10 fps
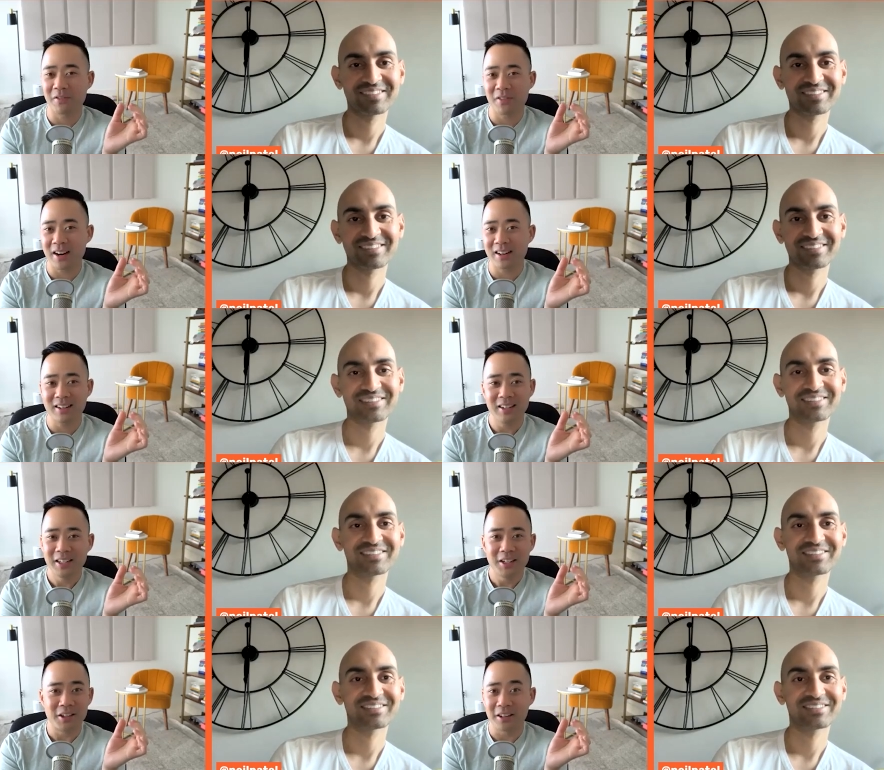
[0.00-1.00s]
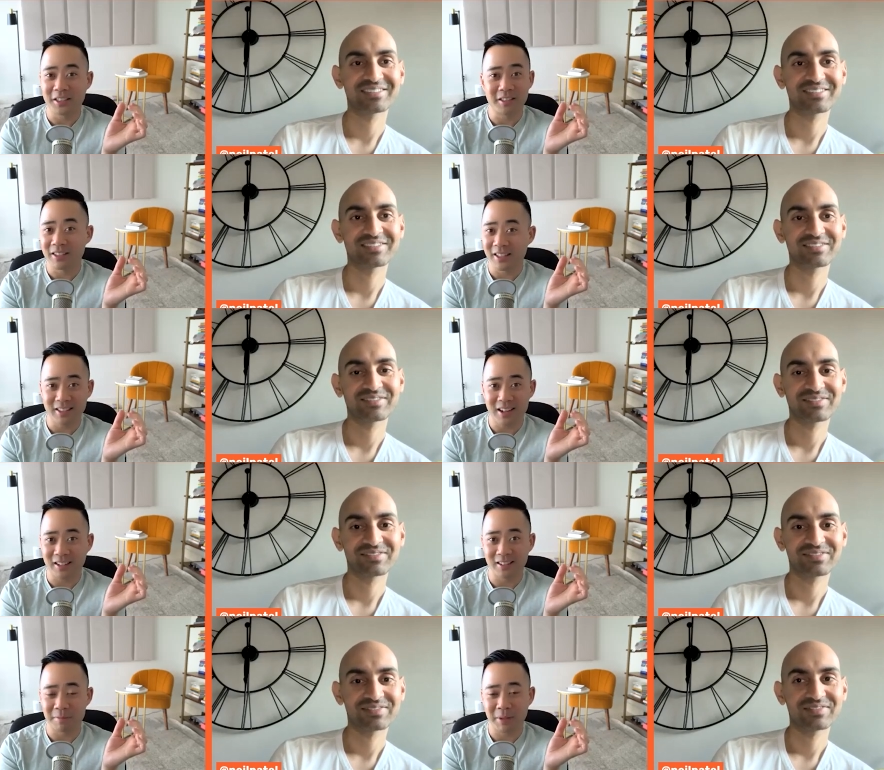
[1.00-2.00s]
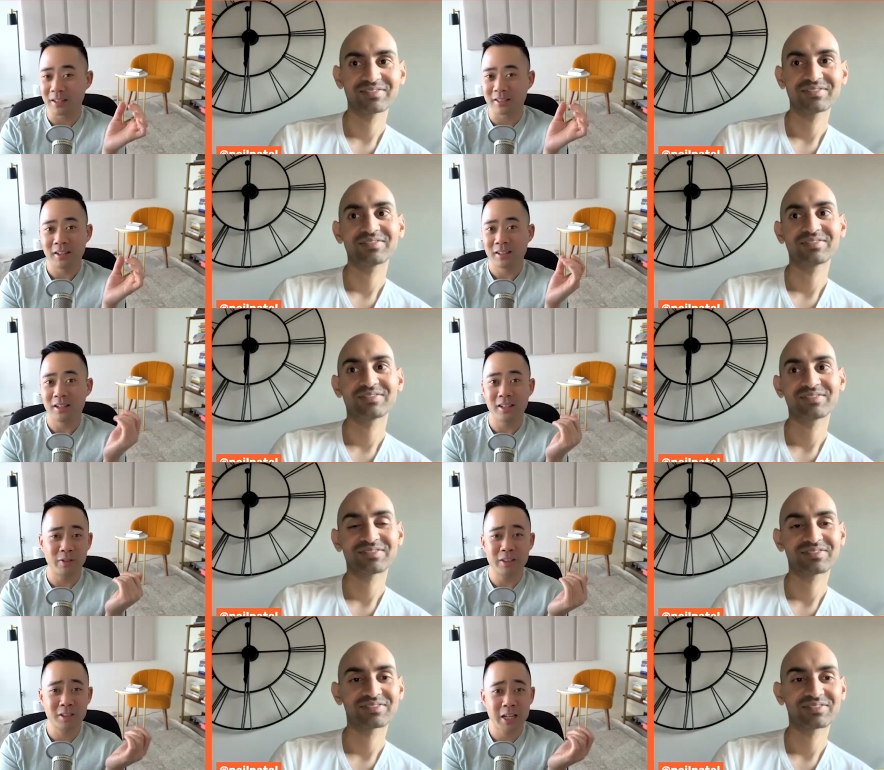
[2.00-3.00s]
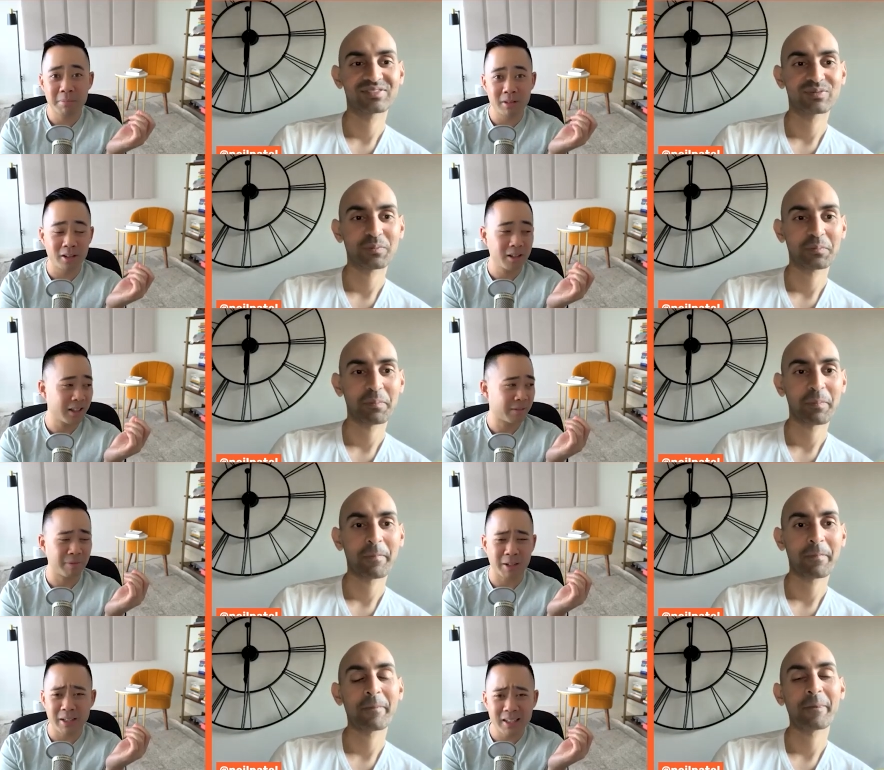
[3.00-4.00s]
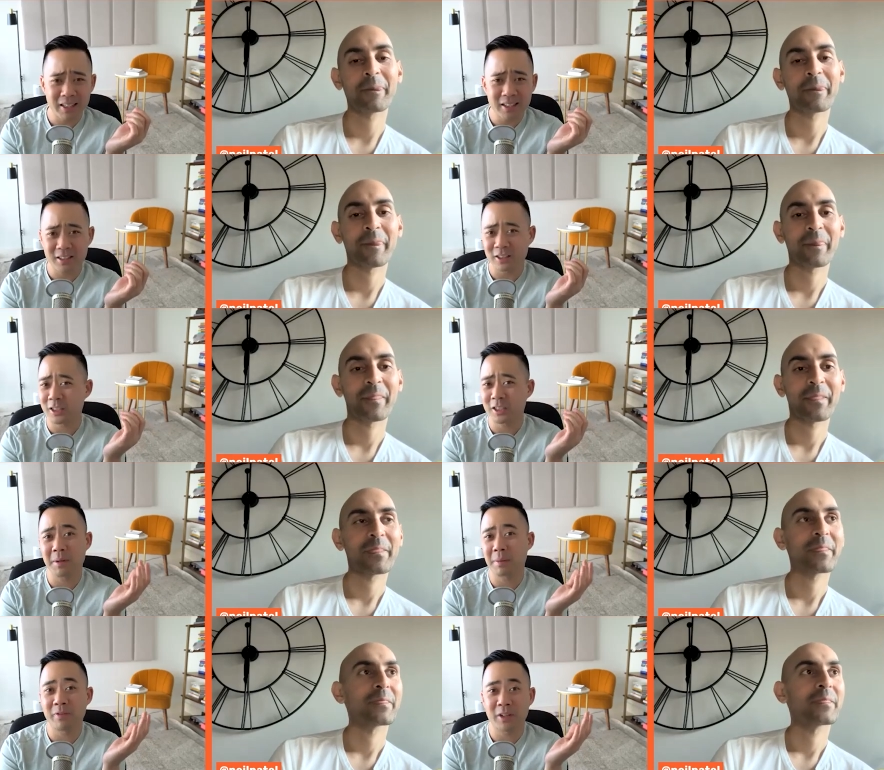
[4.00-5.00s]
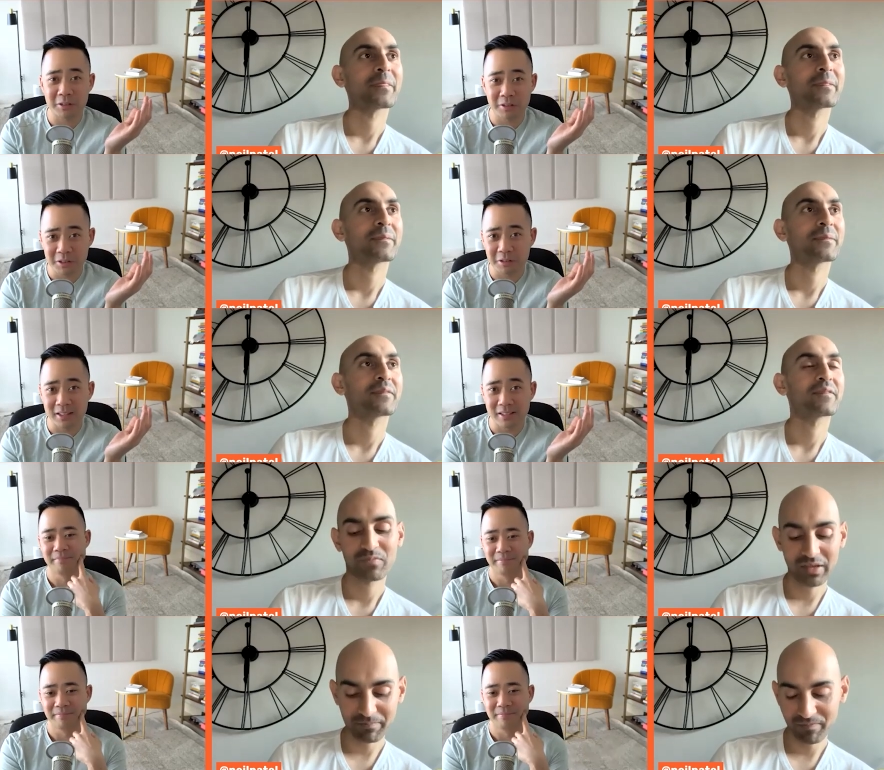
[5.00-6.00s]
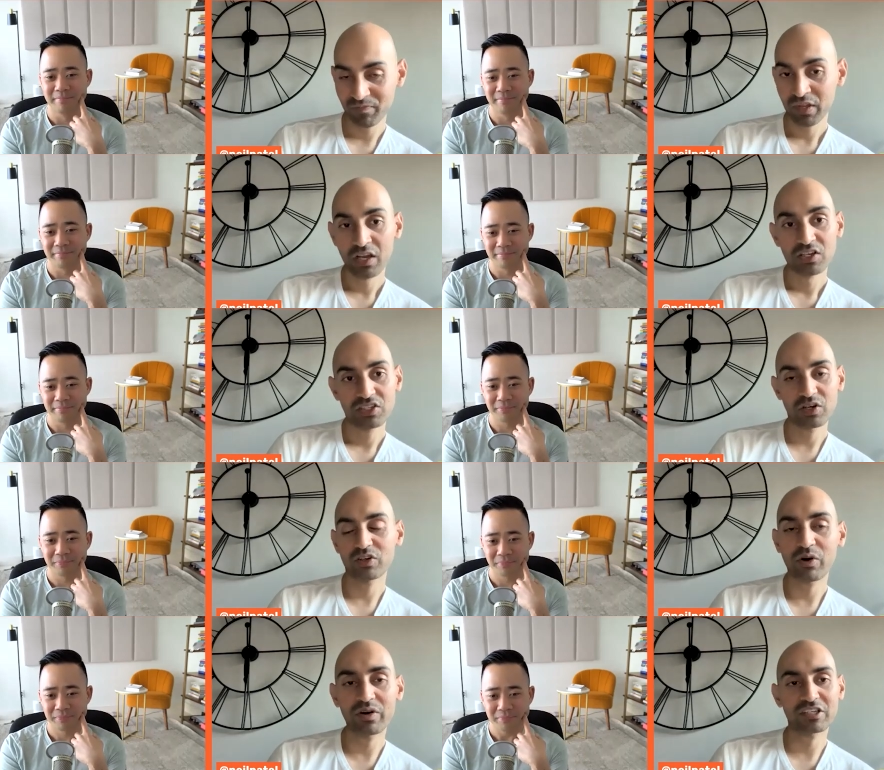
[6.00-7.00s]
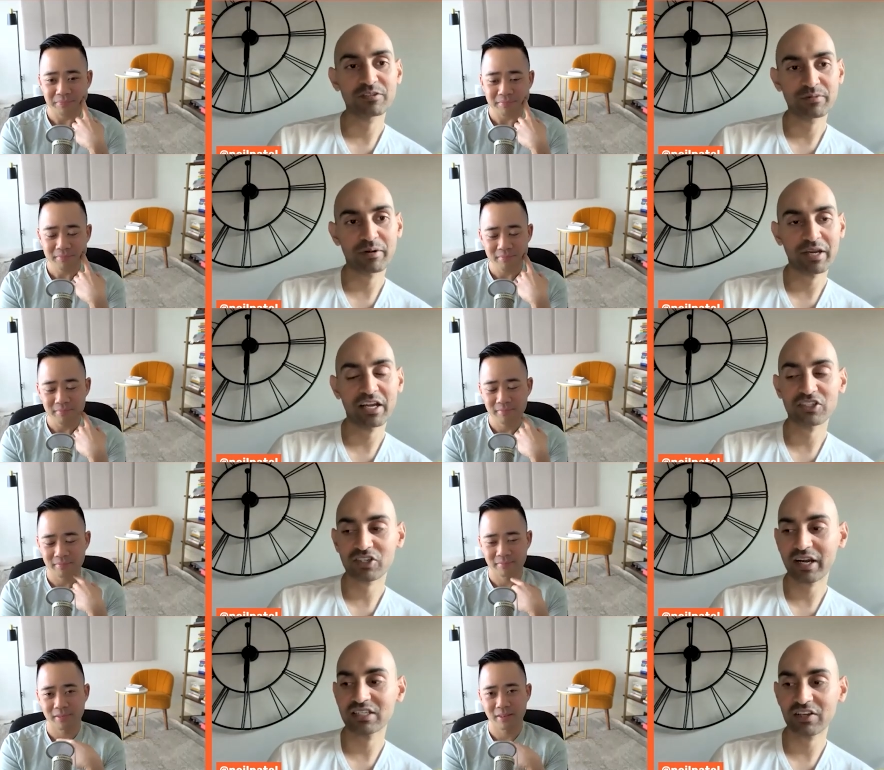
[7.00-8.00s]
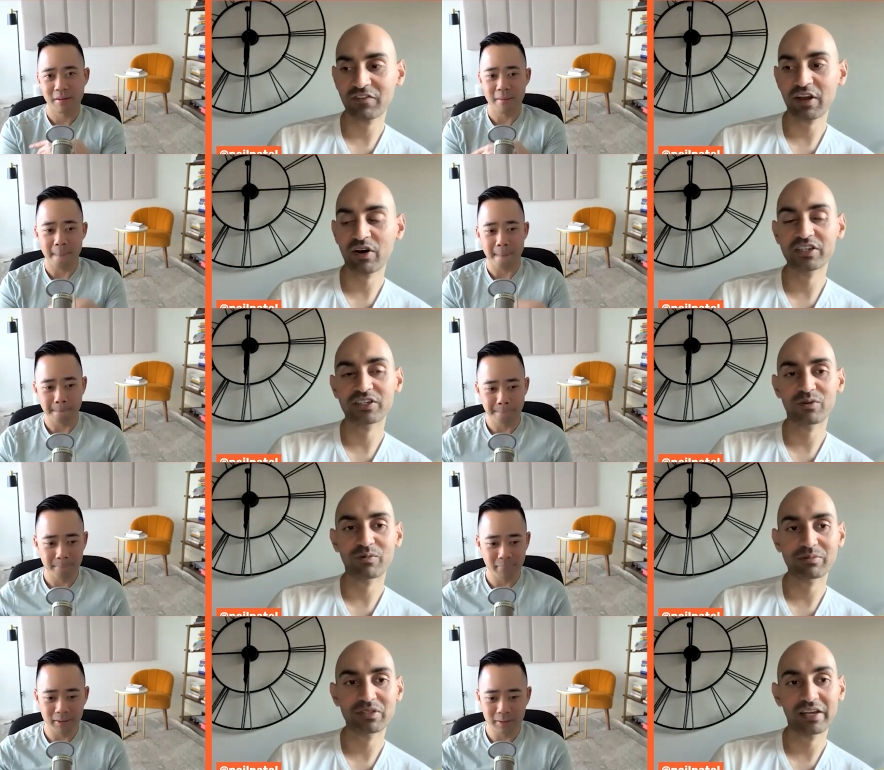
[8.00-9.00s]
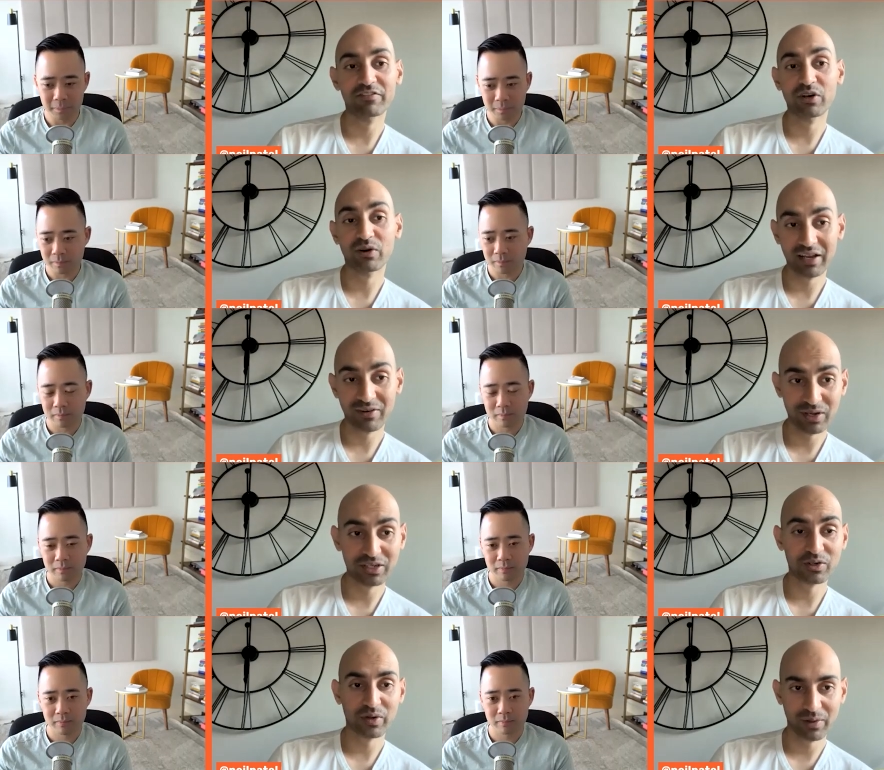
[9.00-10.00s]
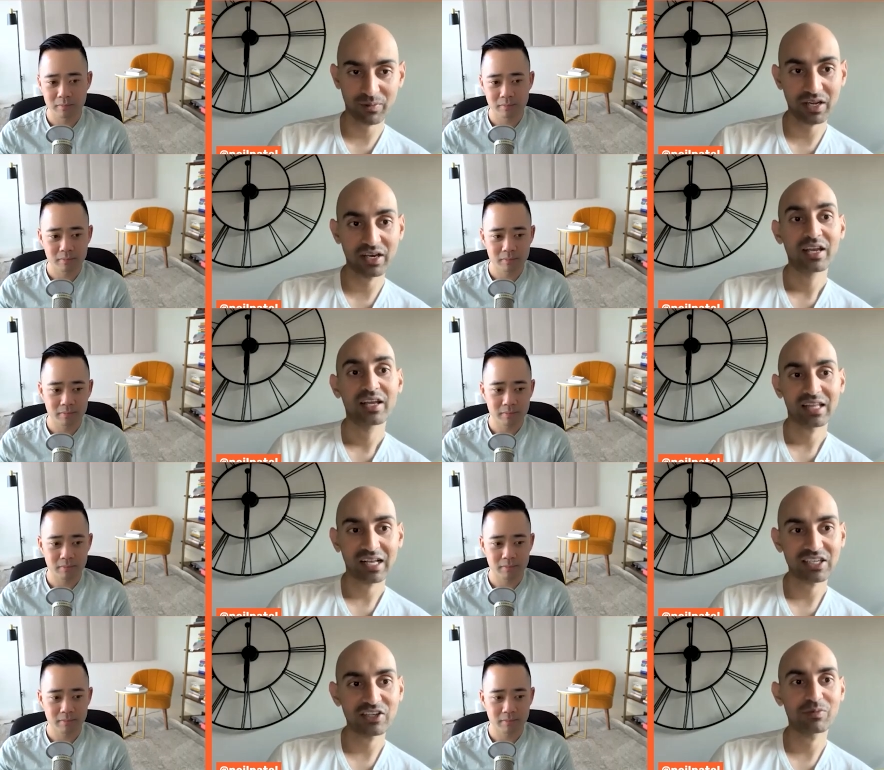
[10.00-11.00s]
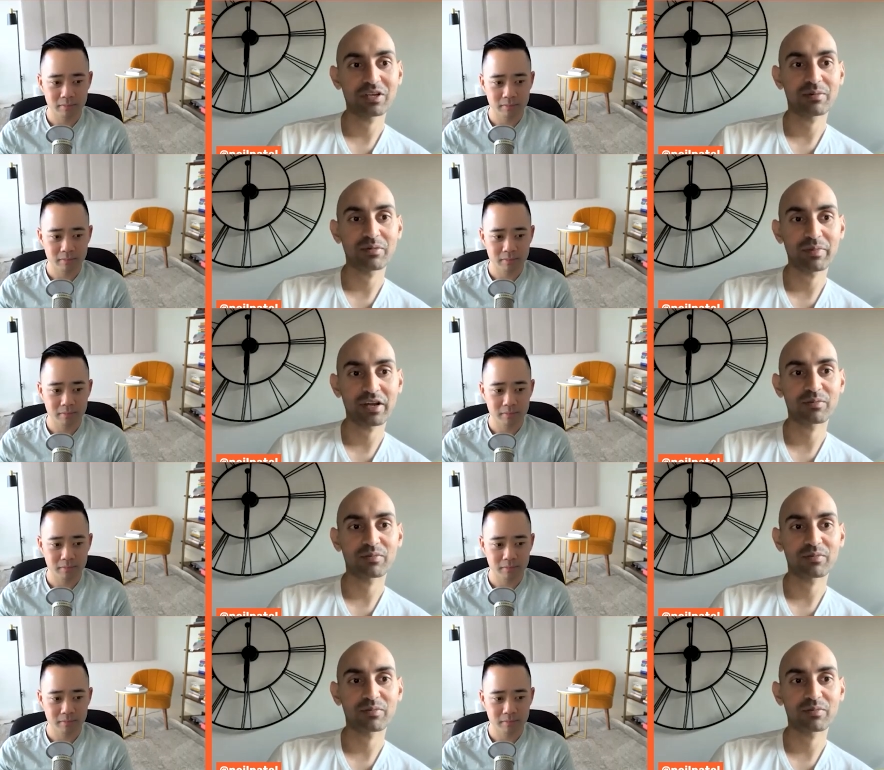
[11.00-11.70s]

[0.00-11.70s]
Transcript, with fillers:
Speaker 1: fire, or else you're really not going to learn because if you just keep learning like by reading things, you're just going to be a professional student.
Speaker 2: Yep, so go and experiment, try stuff out on your own website. If you don't have one, create one. That's how you become a better